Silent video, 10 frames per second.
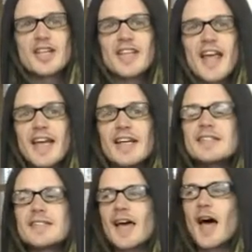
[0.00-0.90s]

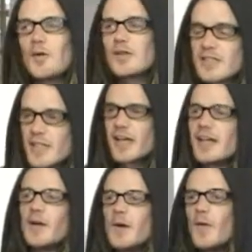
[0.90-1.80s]
date, I would say,
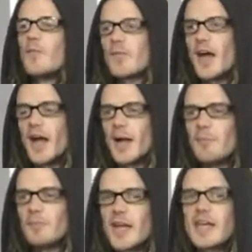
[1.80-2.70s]

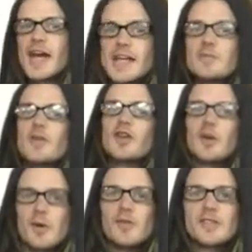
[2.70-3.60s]
engaging with the
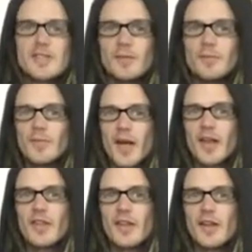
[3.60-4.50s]
community
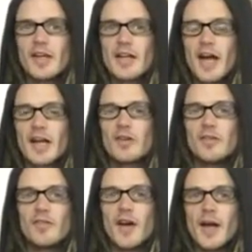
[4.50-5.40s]
and the kind
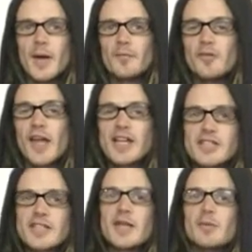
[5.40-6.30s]
of
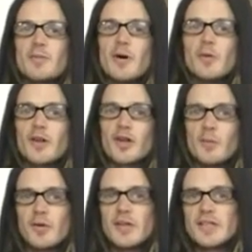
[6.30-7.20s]
relationship we've built with the
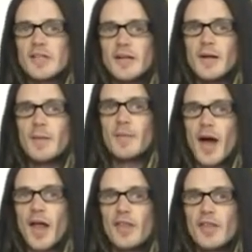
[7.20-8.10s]
community
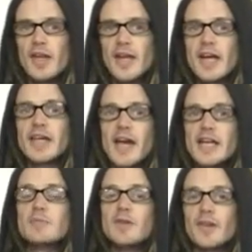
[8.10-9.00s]
and the
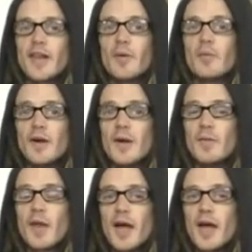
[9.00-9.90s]
engagement that we're
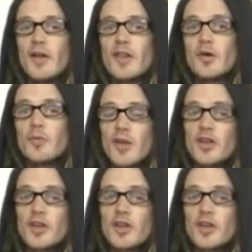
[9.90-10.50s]
doing with the